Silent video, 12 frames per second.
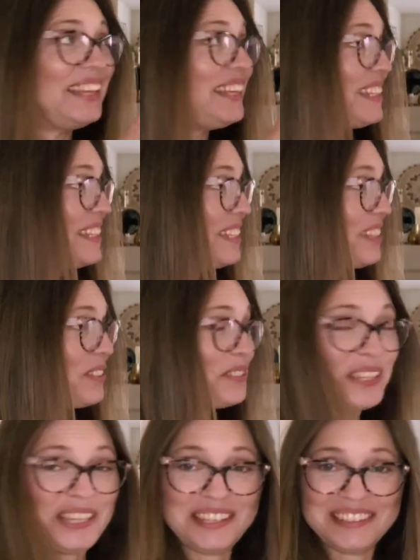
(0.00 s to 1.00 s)
So
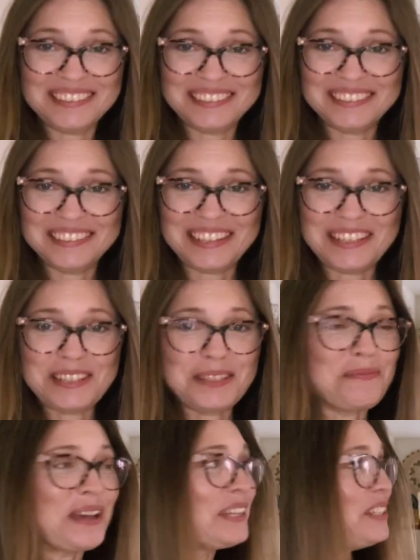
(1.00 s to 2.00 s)
here is
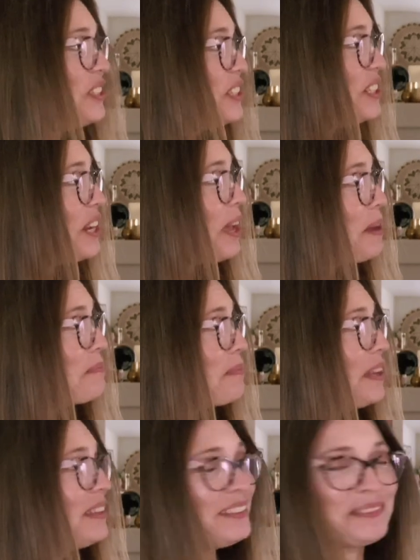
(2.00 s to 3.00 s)
my
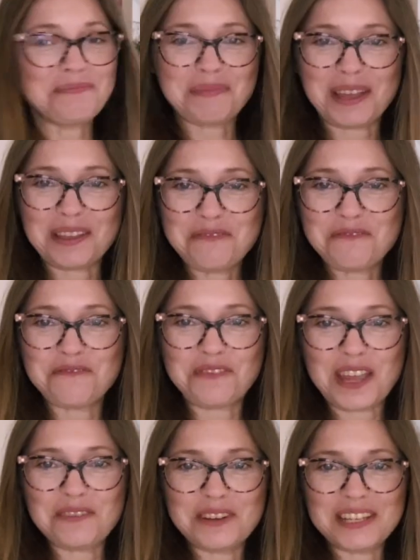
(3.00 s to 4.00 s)
gem, my
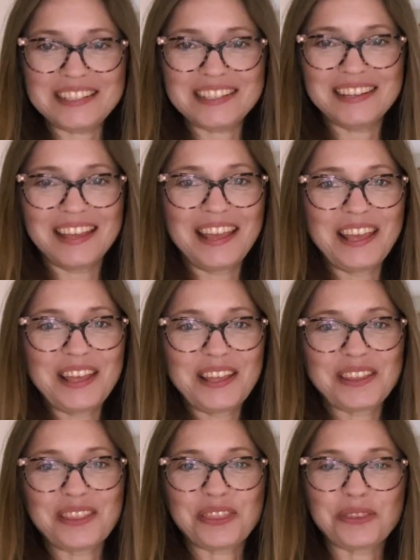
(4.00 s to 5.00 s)
favorite
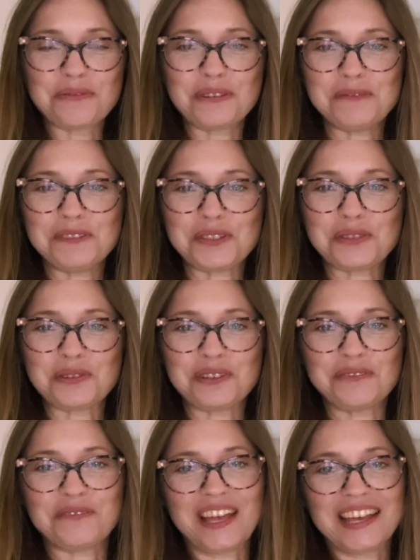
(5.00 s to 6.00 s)
thrift store
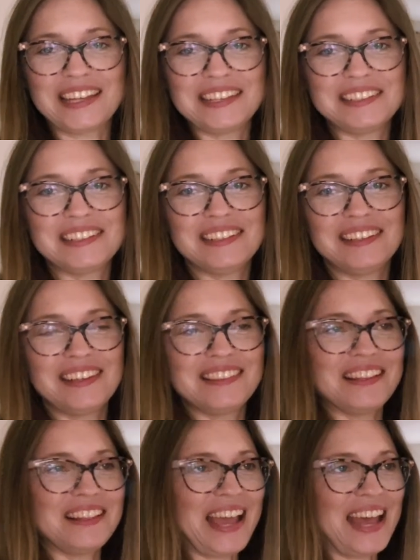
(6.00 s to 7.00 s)
find in
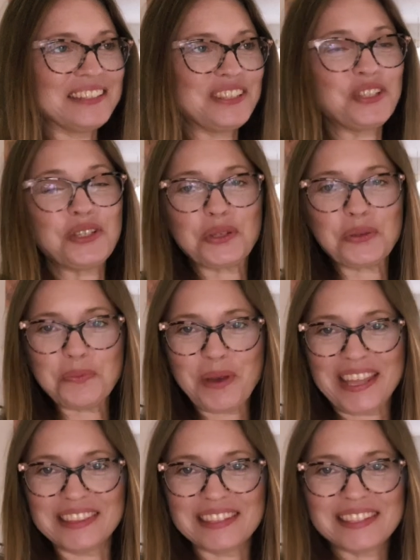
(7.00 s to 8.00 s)
the last 2
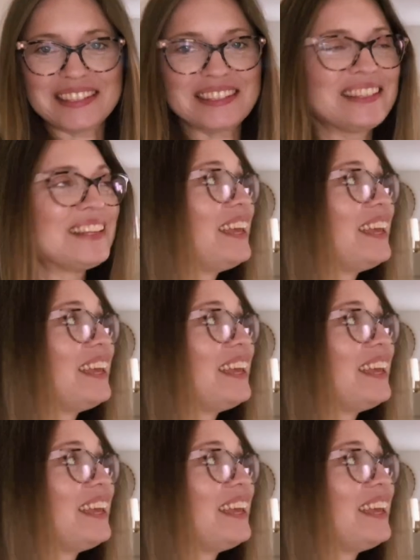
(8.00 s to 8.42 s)
months.